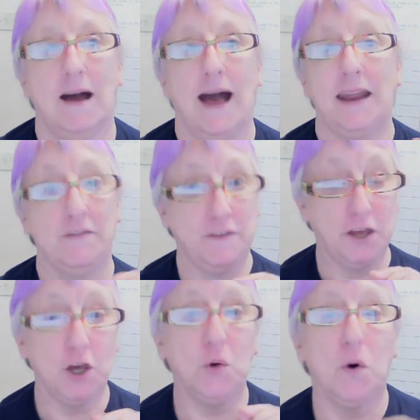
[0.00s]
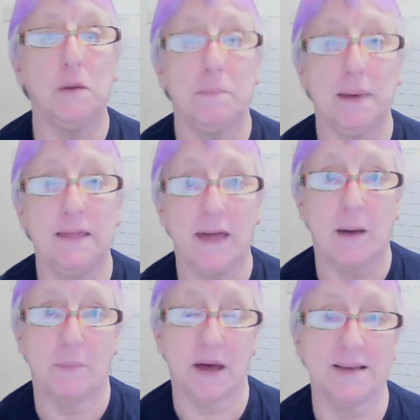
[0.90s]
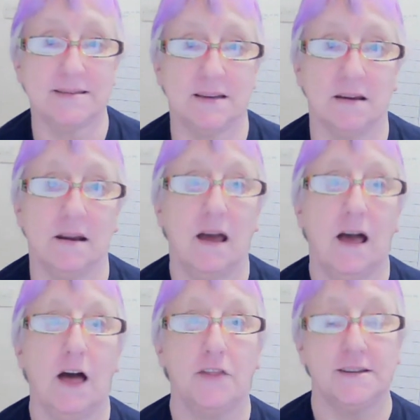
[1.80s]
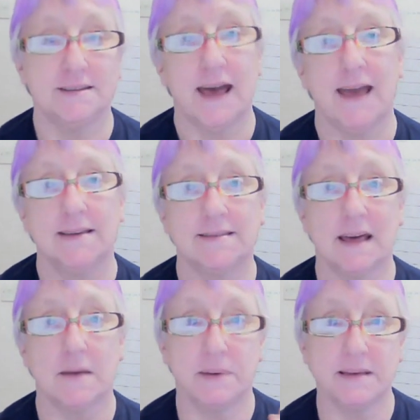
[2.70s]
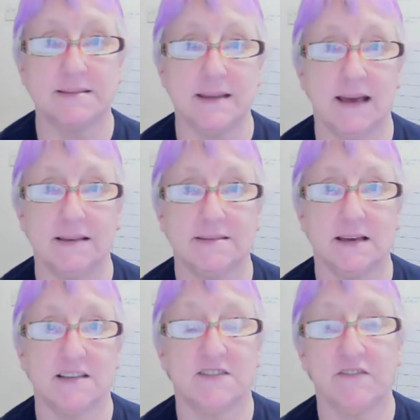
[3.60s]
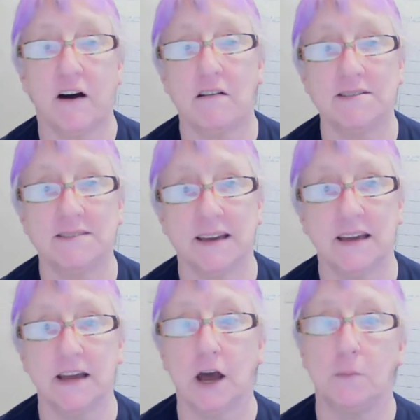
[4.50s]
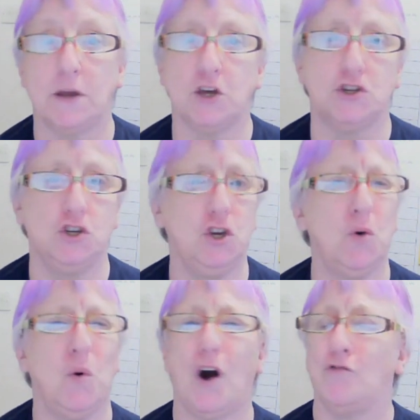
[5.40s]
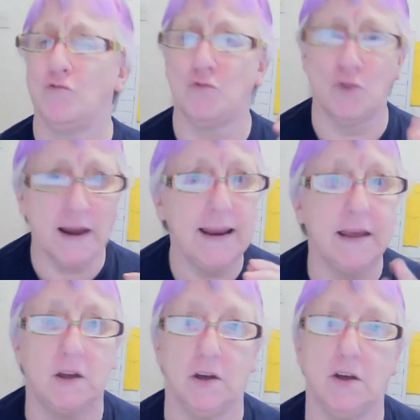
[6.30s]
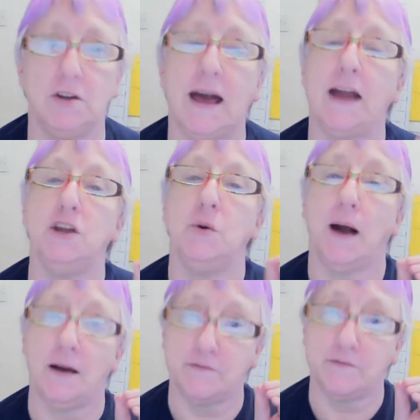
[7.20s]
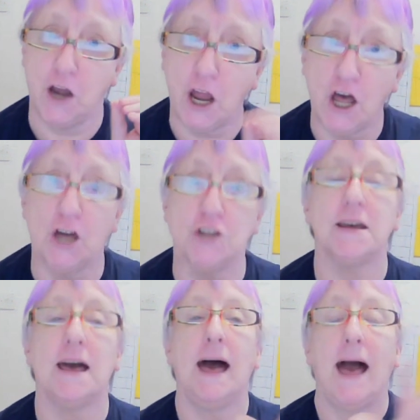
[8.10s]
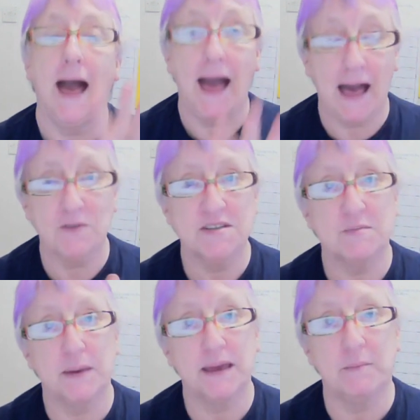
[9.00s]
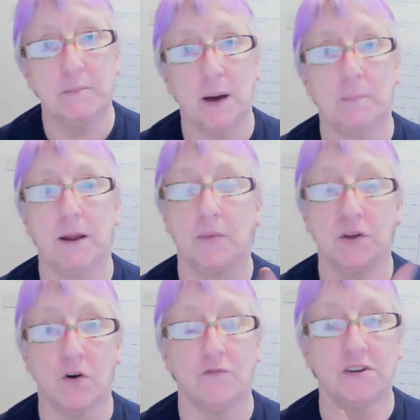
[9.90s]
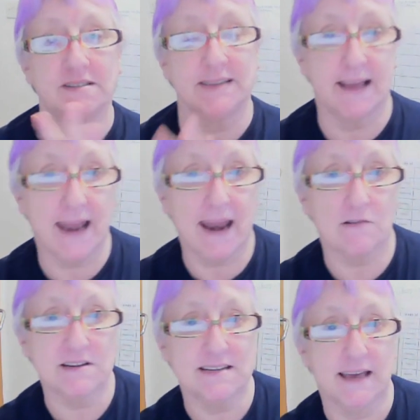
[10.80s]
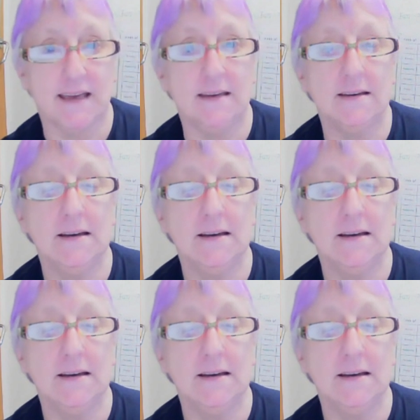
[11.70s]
And if you want to be that person that takes their business as far as it can go because you are really good and you have learned how to speak in public with confidence and clarity,